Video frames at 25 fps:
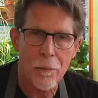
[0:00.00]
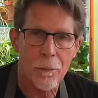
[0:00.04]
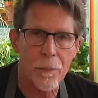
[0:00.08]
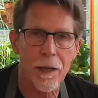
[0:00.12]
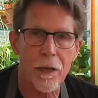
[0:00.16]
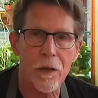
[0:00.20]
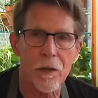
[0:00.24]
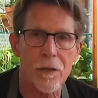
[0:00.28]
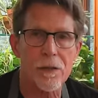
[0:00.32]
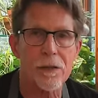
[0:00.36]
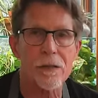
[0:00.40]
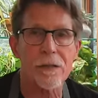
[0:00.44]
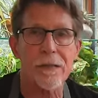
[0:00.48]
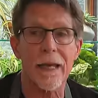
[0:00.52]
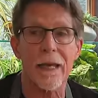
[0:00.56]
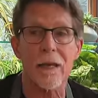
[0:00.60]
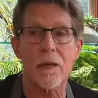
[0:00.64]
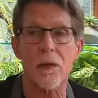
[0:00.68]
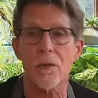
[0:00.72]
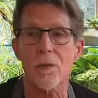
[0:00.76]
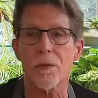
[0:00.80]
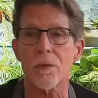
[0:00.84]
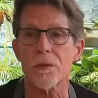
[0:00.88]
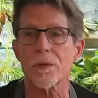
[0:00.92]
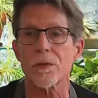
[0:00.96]
because they
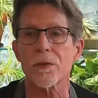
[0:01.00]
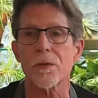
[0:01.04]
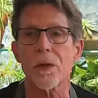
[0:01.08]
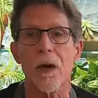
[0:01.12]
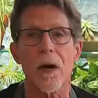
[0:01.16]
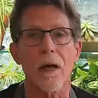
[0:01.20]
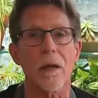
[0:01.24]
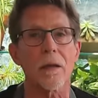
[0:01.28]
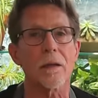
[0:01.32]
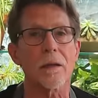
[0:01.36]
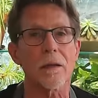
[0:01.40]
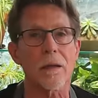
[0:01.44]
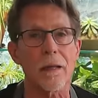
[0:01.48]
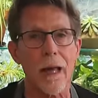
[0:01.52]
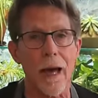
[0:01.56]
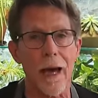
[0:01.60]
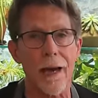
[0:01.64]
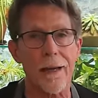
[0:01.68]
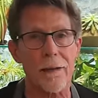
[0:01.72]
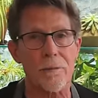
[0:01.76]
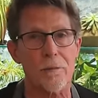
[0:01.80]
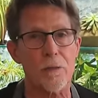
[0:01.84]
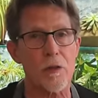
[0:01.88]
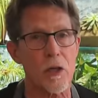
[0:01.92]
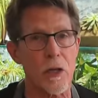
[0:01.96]
use a
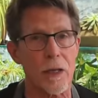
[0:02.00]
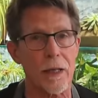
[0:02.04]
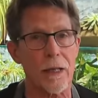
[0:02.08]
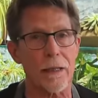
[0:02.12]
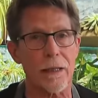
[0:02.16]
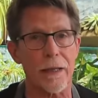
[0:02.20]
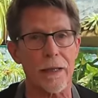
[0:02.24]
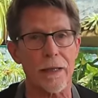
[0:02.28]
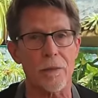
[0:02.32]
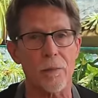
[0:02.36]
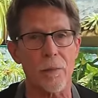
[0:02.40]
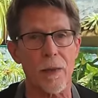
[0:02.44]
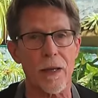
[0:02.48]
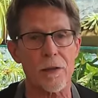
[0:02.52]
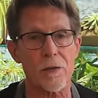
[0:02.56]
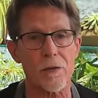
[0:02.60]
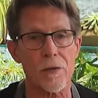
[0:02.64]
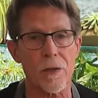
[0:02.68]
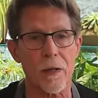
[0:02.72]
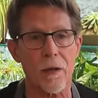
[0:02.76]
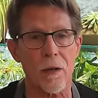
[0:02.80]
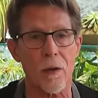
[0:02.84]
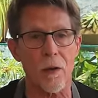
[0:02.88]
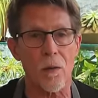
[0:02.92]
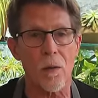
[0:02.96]
lot of chicken in
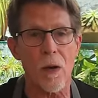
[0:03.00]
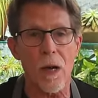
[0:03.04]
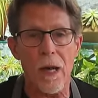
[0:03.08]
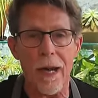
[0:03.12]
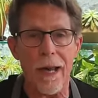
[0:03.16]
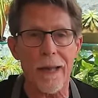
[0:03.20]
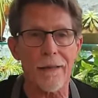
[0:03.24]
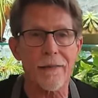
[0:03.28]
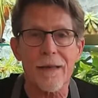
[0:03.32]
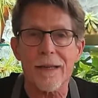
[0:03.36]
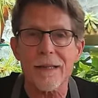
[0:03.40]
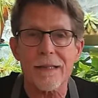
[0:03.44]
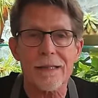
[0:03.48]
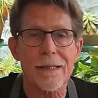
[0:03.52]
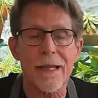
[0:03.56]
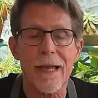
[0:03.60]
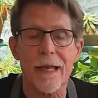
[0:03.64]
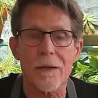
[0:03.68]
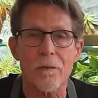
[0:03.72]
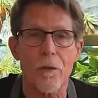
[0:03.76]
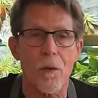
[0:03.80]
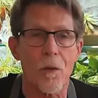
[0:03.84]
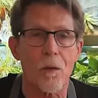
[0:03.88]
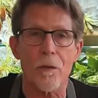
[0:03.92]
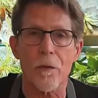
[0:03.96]
Mexico and they
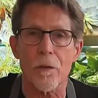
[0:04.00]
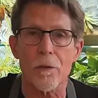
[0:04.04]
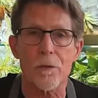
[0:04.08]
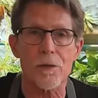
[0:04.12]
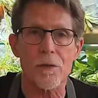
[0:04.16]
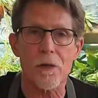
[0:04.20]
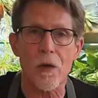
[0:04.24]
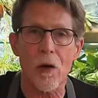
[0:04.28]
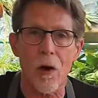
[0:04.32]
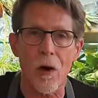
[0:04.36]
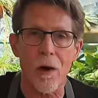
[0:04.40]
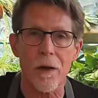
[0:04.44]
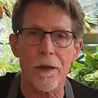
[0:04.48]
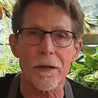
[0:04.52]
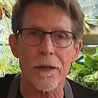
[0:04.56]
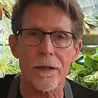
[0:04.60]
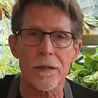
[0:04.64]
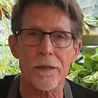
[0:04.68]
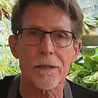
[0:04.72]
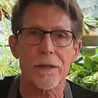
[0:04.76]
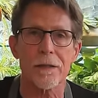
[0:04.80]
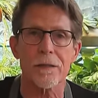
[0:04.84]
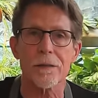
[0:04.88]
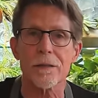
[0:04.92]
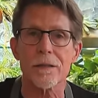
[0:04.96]
save all those
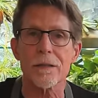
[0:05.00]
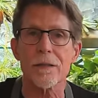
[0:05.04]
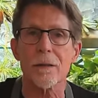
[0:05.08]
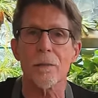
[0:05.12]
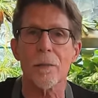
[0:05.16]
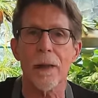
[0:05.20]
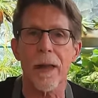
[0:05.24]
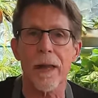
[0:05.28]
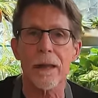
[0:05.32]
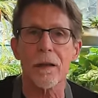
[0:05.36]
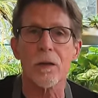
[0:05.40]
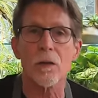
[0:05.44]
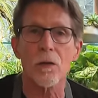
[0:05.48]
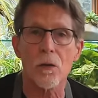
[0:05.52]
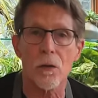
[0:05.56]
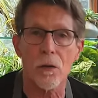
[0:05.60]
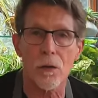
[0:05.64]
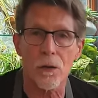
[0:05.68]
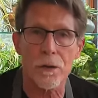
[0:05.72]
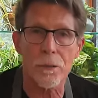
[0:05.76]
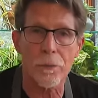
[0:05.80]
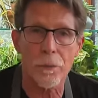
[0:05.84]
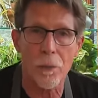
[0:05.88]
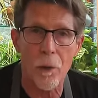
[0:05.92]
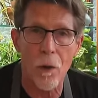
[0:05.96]
carcasses to make
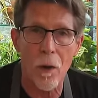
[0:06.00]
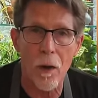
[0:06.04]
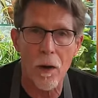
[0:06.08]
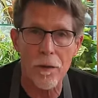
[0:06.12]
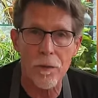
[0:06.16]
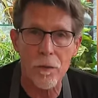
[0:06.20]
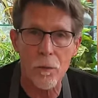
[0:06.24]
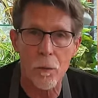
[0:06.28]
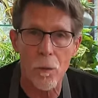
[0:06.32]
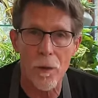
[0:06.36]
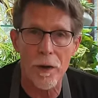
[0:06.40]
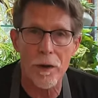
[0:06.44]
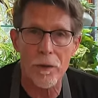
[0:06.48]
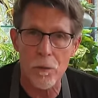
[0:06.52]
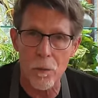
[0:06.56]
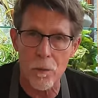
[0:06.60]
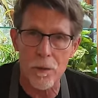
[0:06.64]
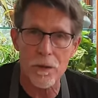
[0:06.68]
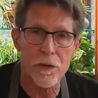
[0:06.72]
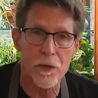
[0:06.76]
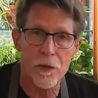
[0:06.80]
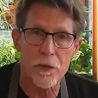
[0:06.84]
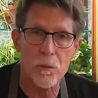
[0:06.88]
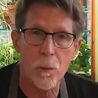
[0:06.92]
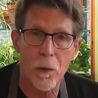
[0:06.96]
good broth with,
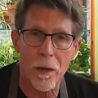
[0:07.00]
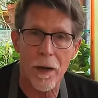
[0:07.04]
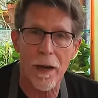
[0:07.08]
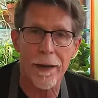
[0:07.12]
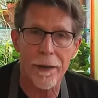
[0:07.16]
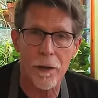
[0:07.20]
which is what I